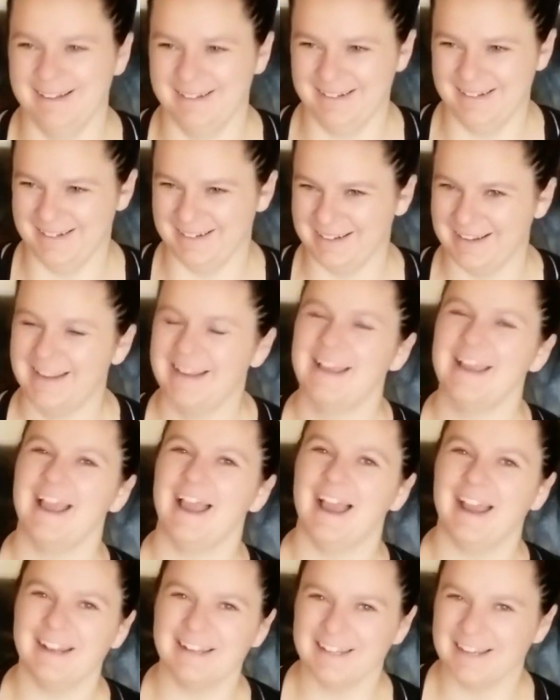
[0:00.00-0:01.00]

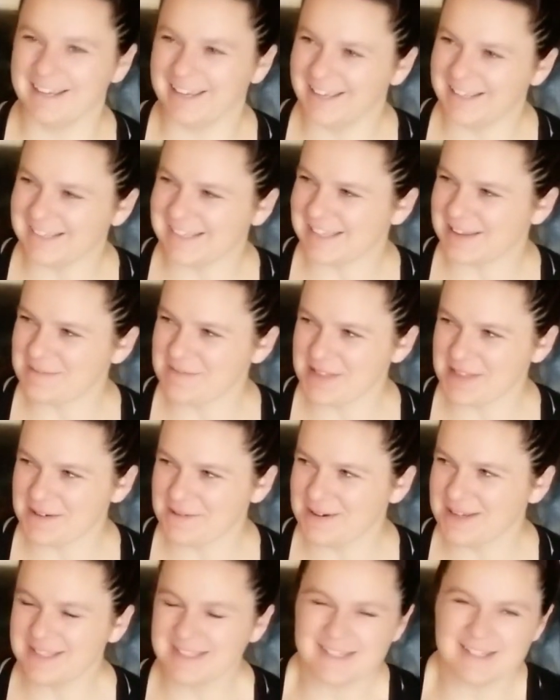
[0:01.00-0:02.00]
and you get some of the
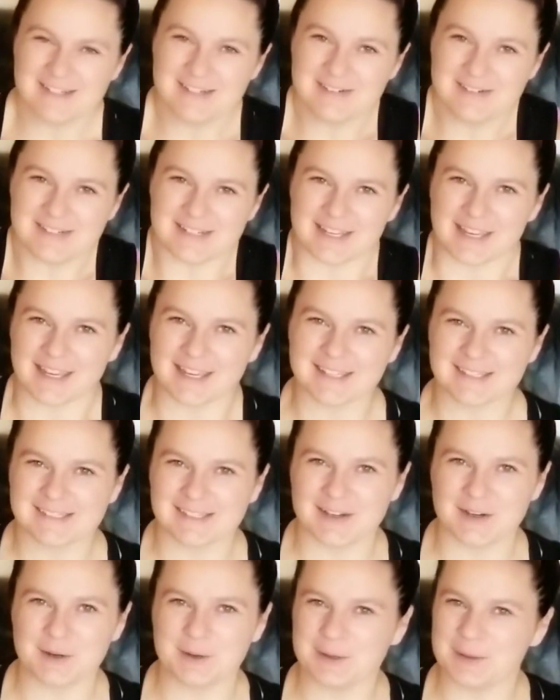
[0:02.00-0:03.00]
ones you do take,
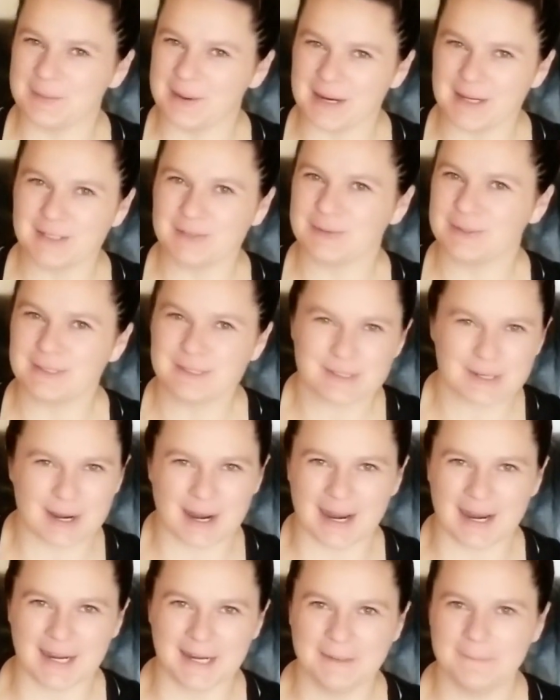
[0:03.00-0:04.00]
so you might as well
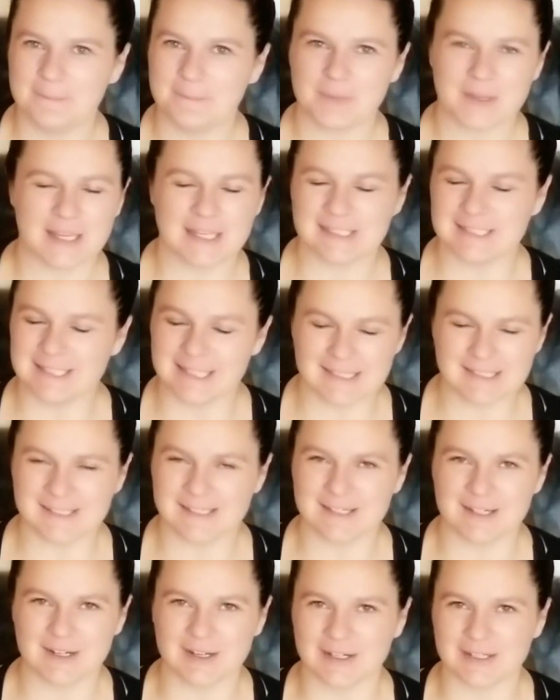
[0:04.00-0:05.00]
try. It
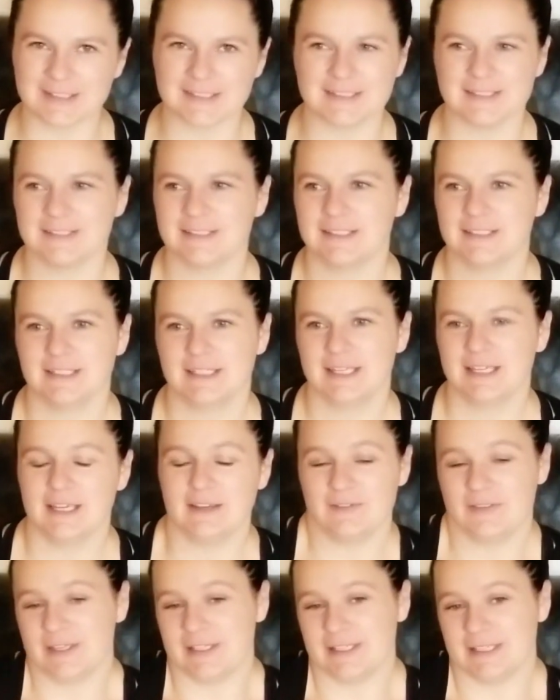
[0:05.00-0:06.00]
doesn't hurt.
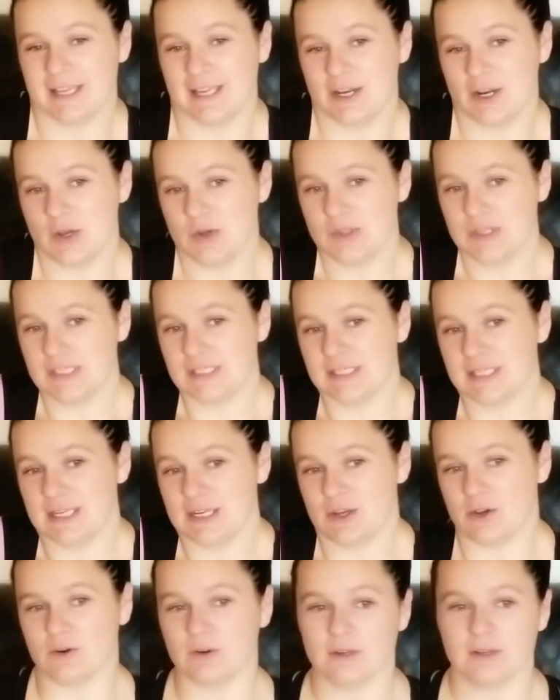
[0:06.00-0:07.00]
If they say no, they say
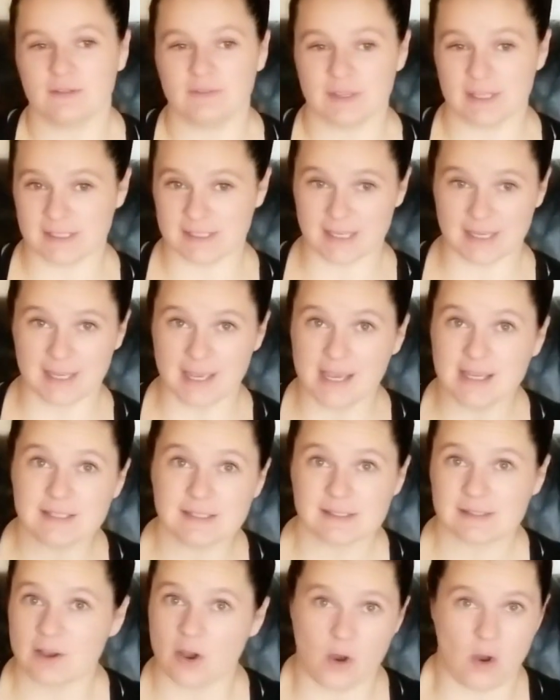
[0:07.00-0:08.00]
no. If they say yes,
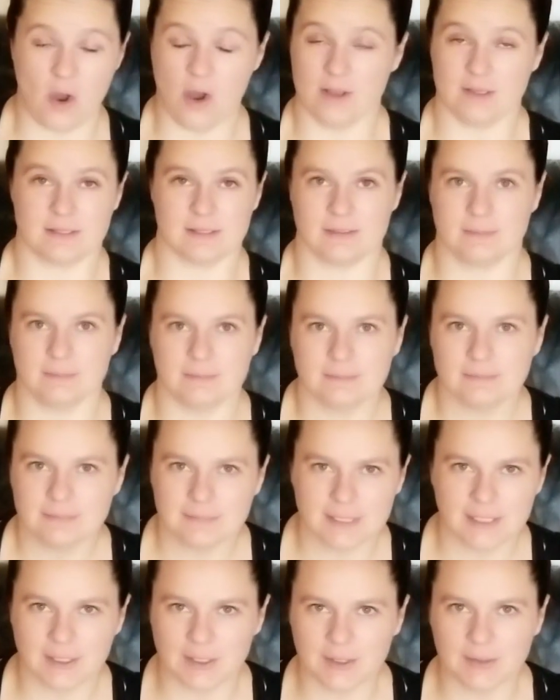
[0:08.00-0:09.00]
awesome,
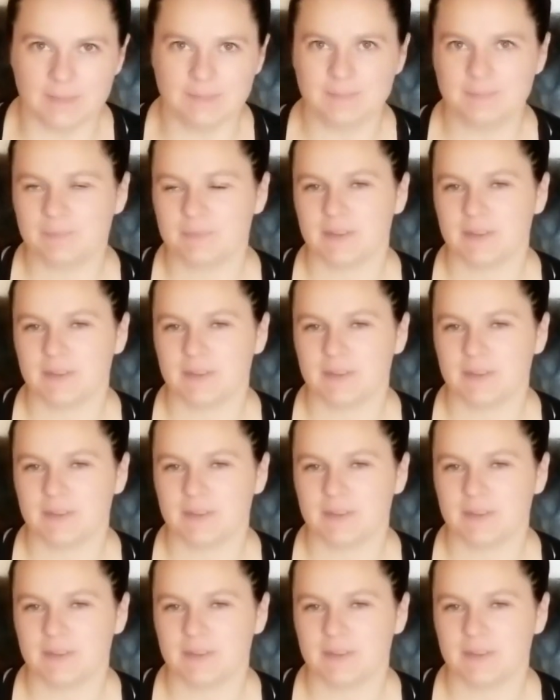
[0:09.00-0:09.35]
you know?